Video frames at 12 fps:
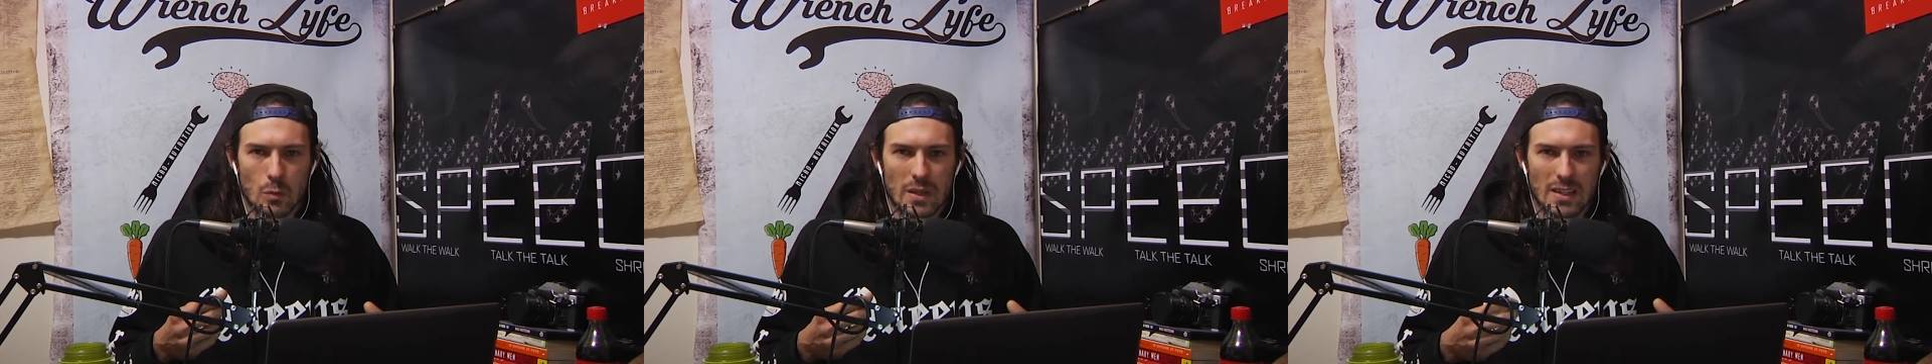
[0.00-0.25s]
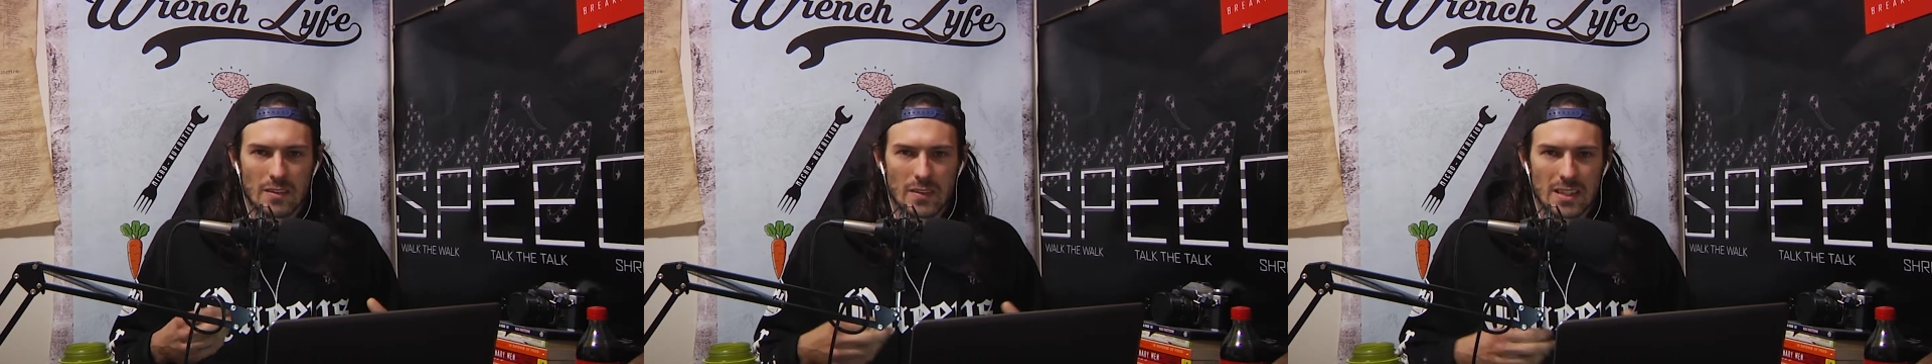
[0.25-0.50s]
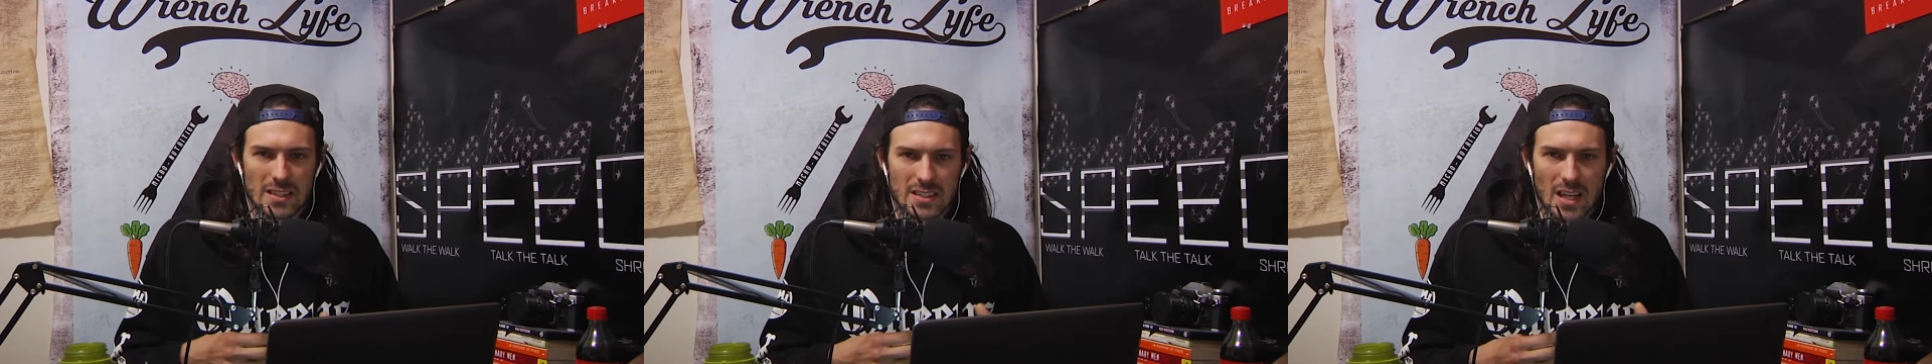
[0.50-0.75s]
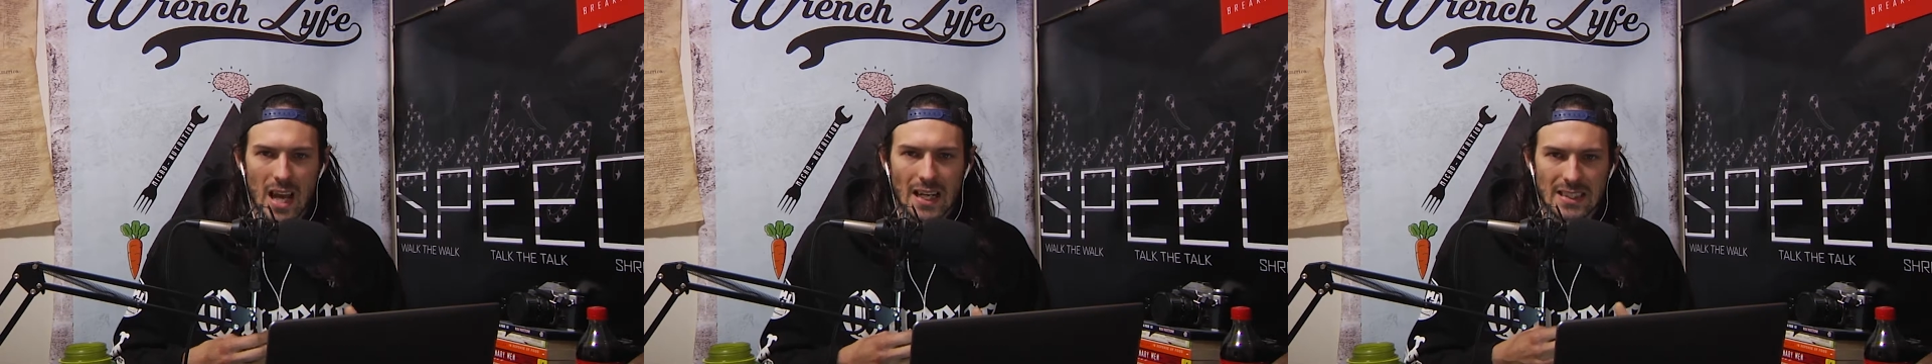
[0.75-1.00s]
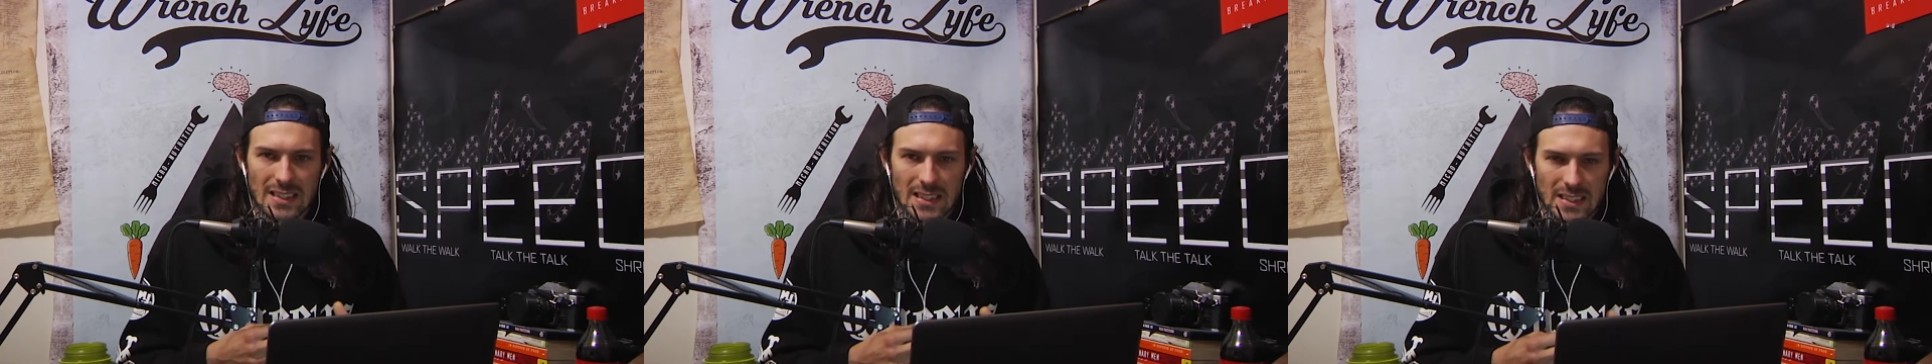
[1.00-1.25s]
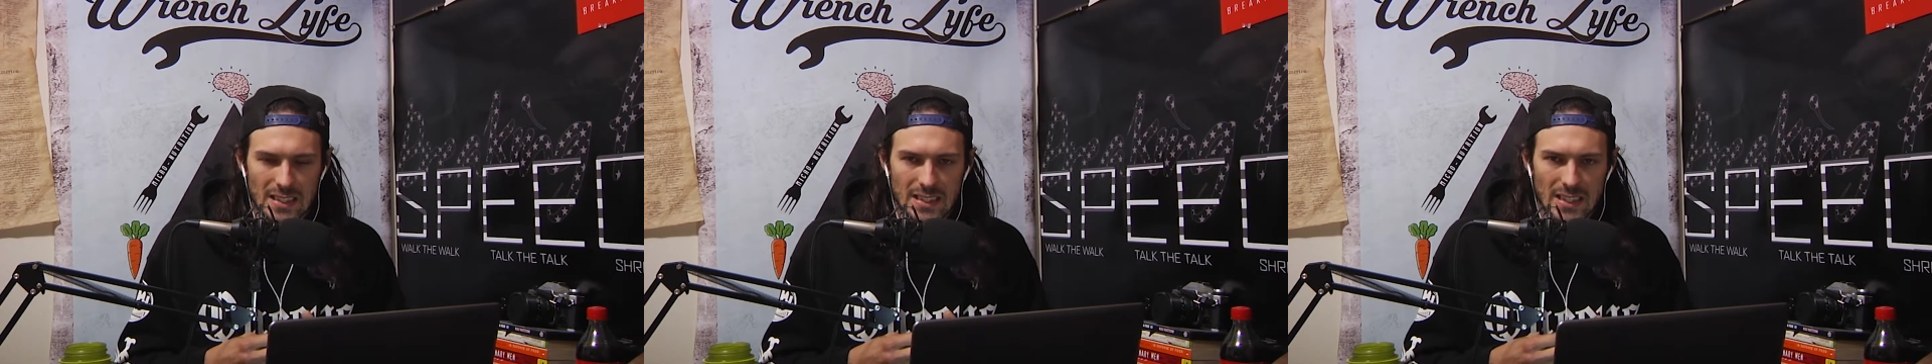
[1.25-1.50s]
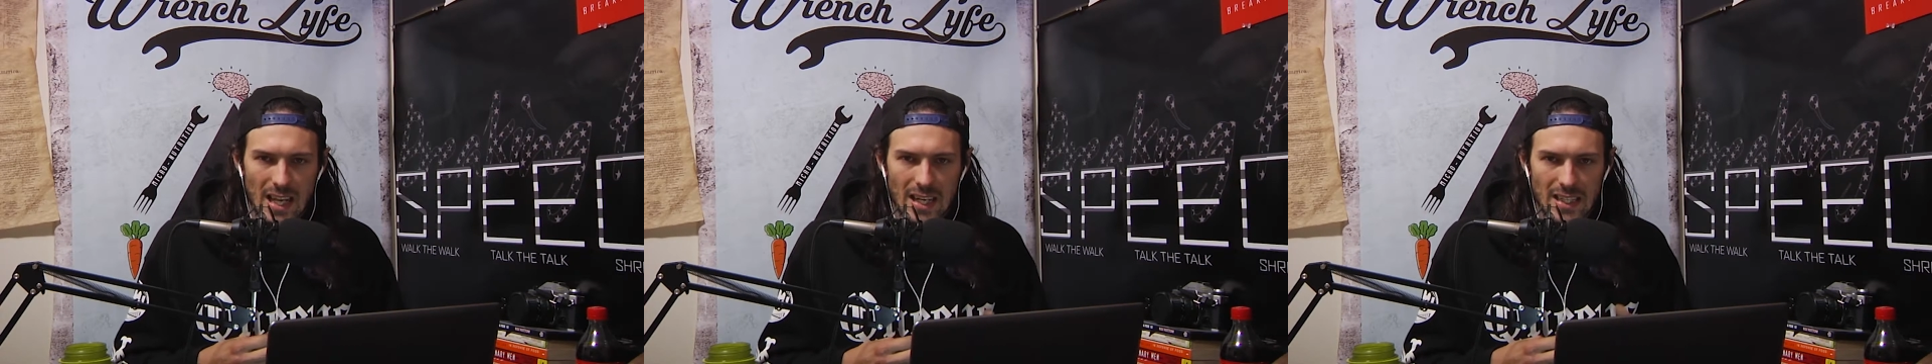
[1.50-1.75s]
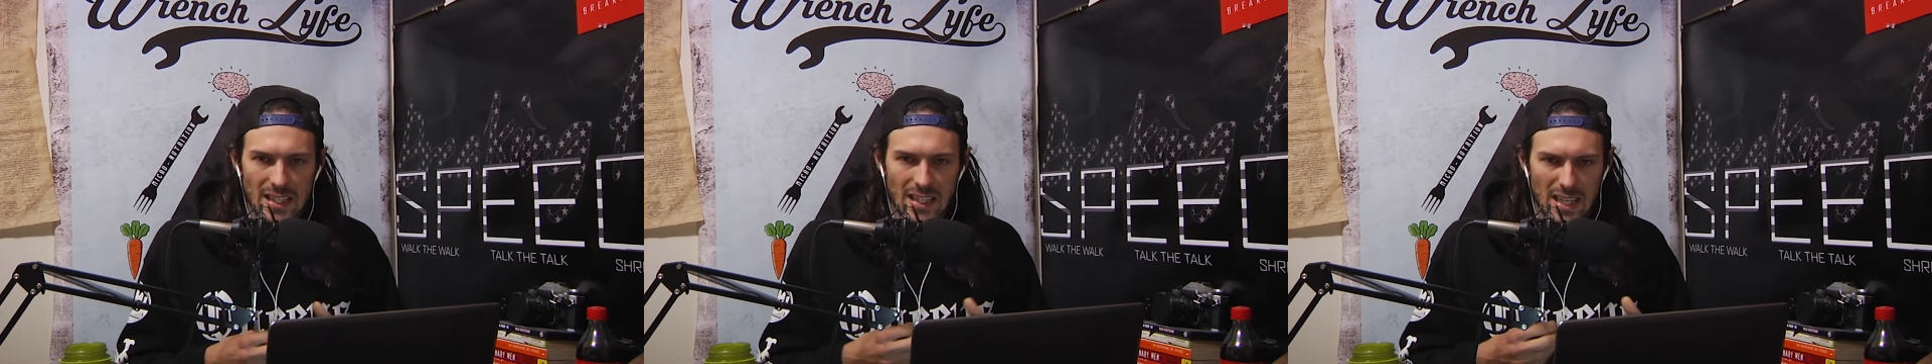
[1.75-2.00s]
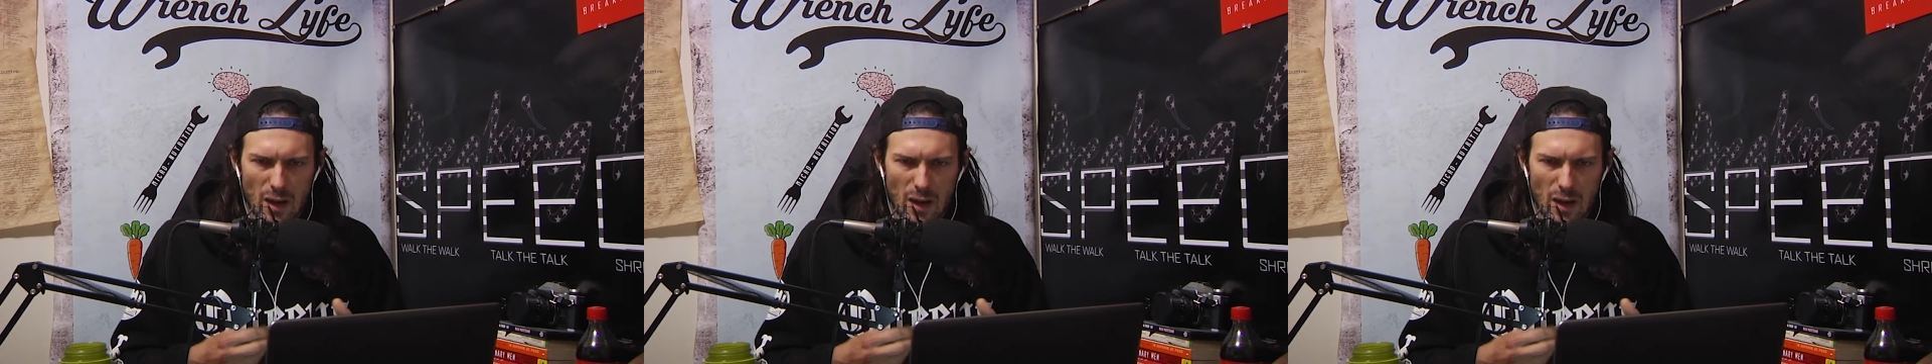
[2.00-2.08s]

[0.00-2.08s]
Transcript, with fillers: we live in this toxic society and